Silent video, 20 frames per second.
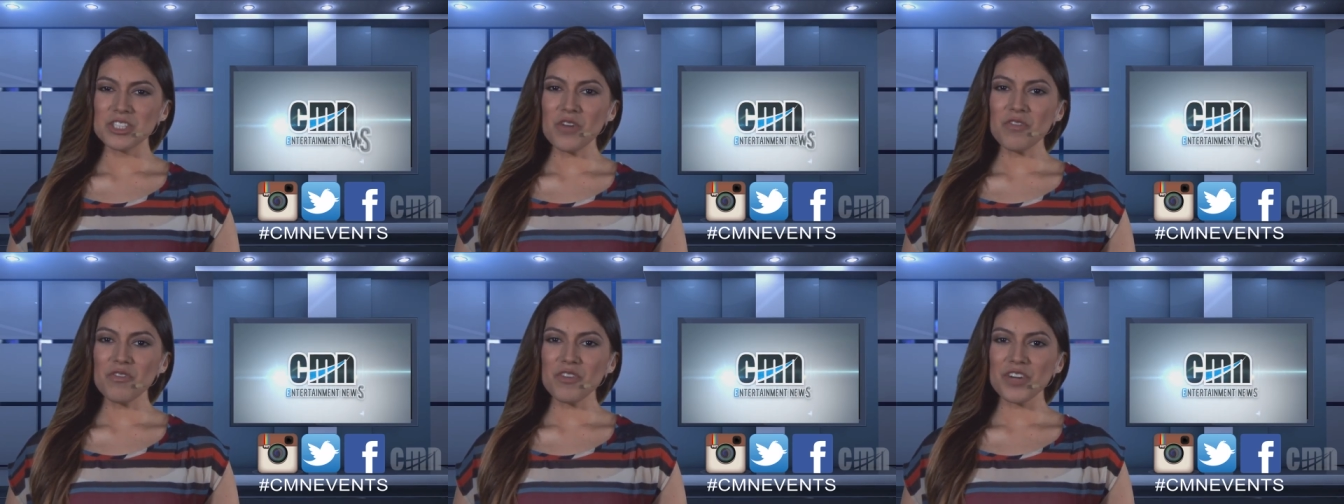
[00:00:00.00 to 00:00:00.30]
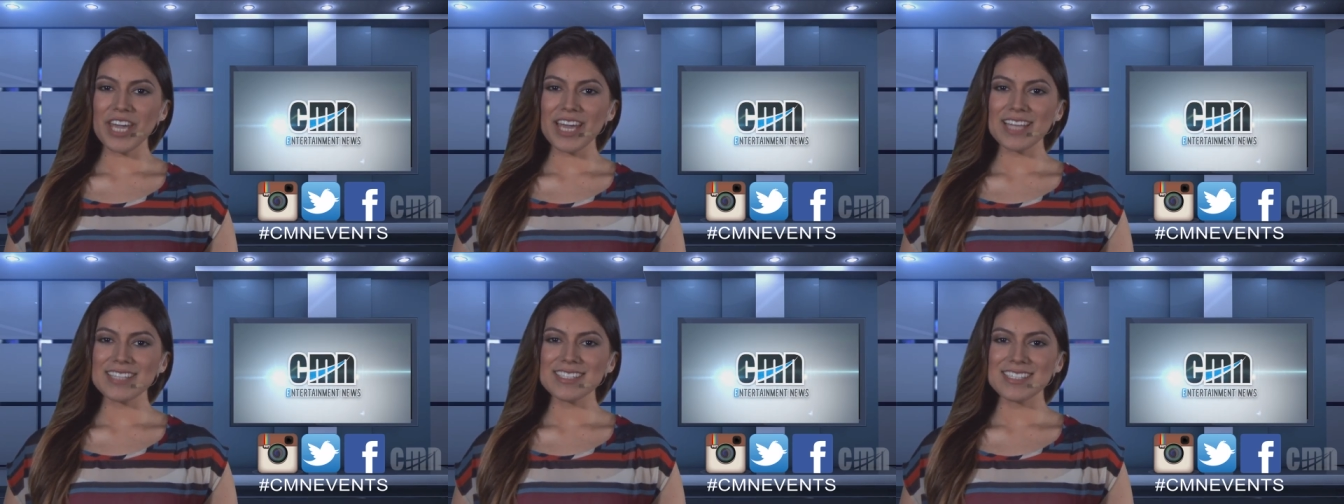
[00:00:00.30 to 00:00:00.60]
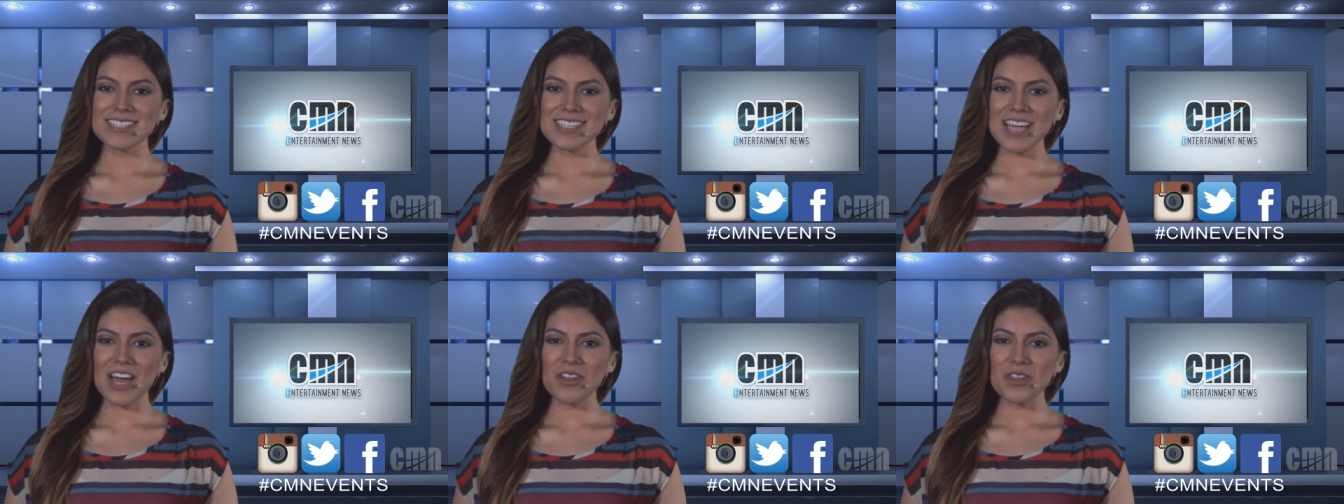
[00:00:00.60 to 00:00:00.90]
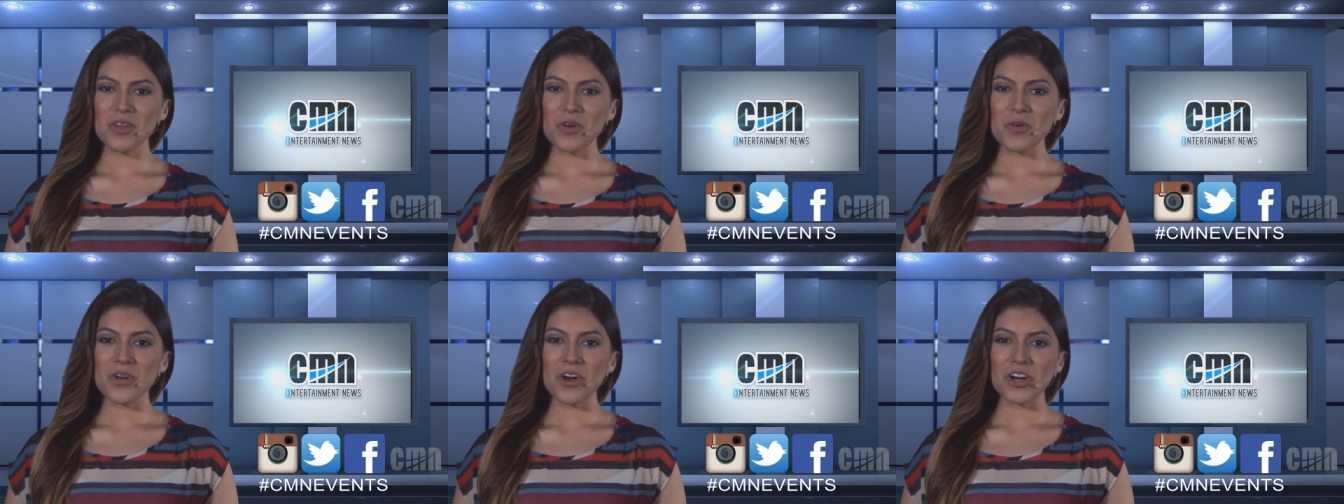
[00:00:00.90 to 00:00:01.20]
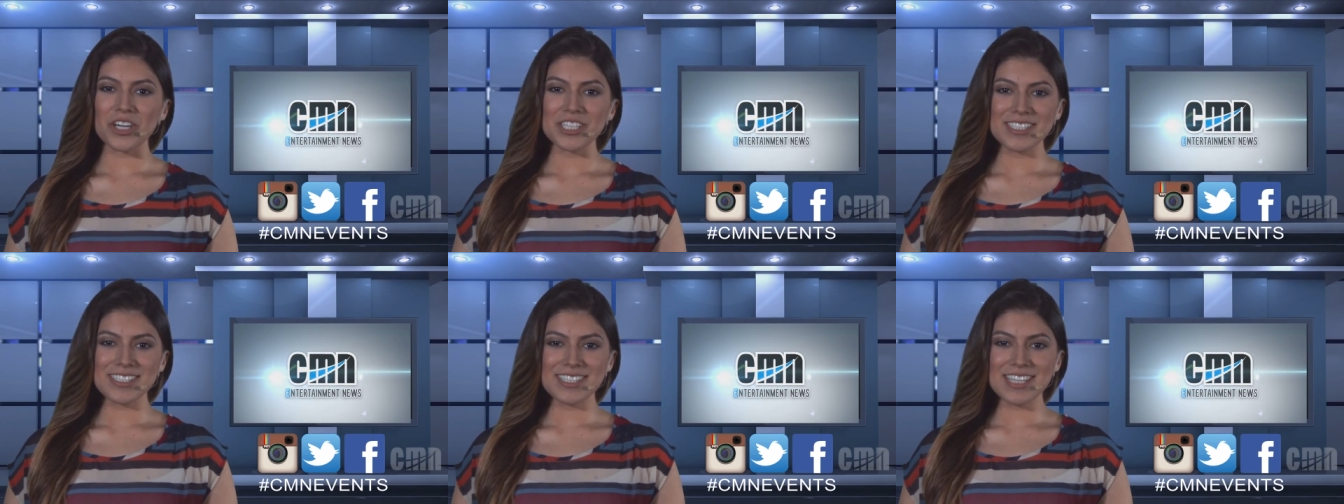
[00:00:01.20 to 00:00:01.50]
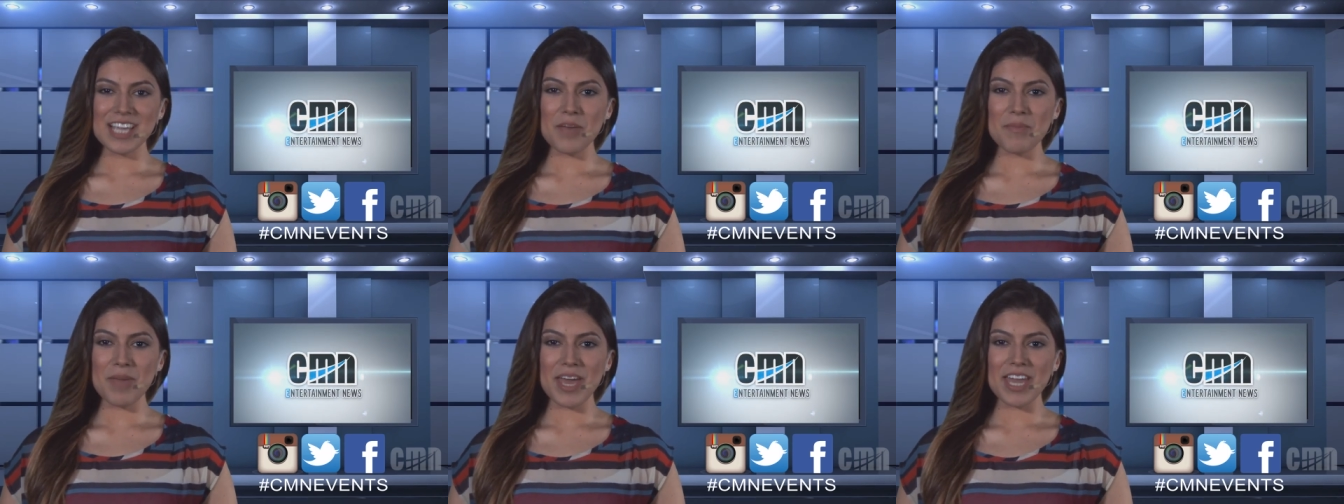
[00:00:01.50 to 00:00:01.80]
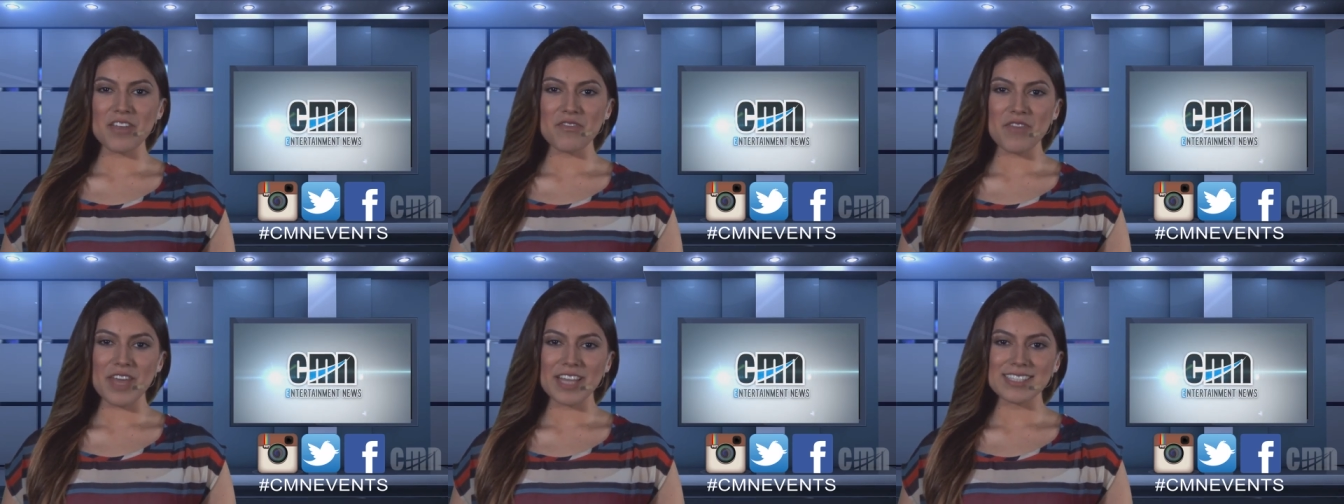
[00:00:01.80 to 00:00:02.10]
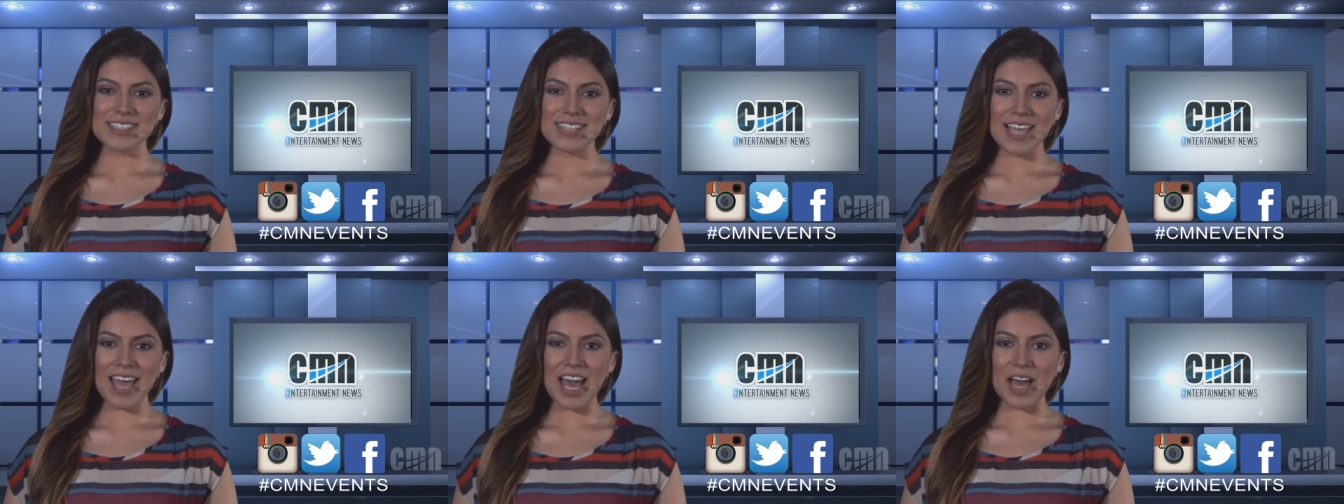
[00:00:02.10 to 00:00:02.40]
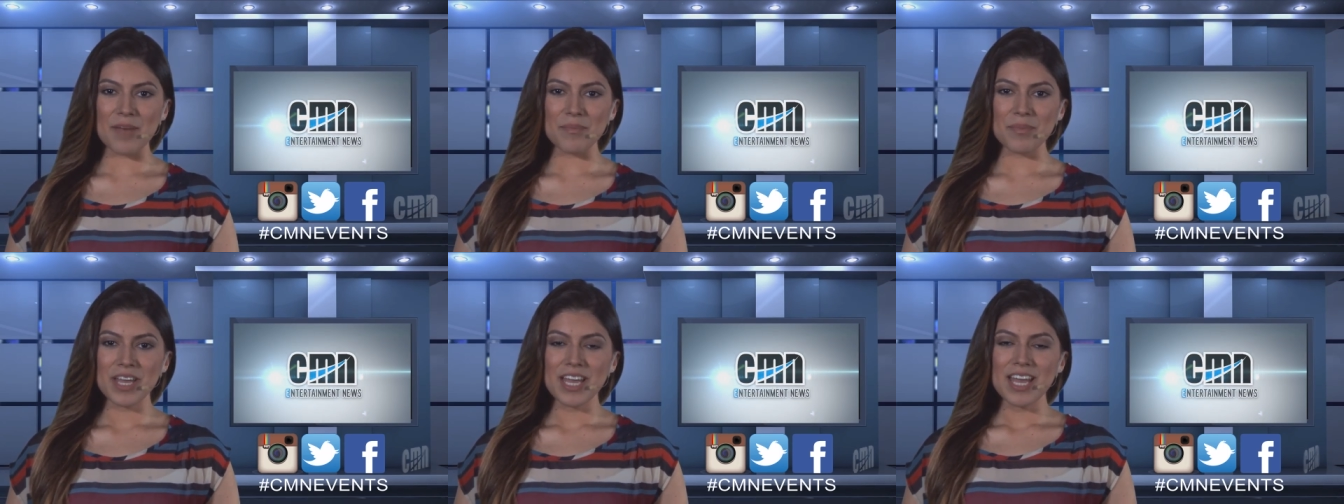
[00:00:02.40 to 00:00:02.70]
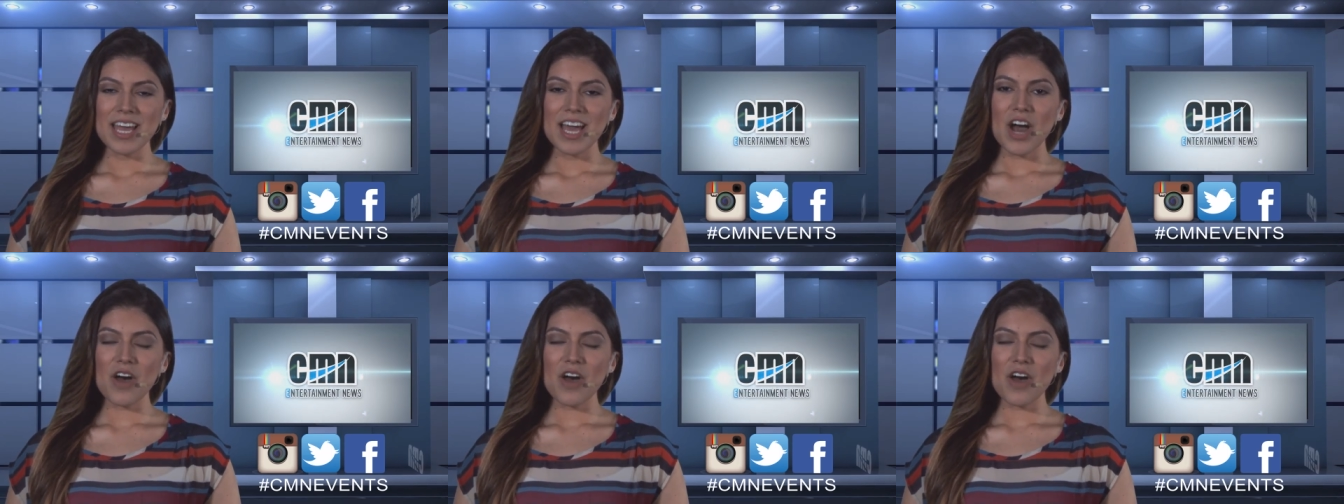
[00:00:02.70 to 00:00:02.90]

don't forget to download our CMN Events app,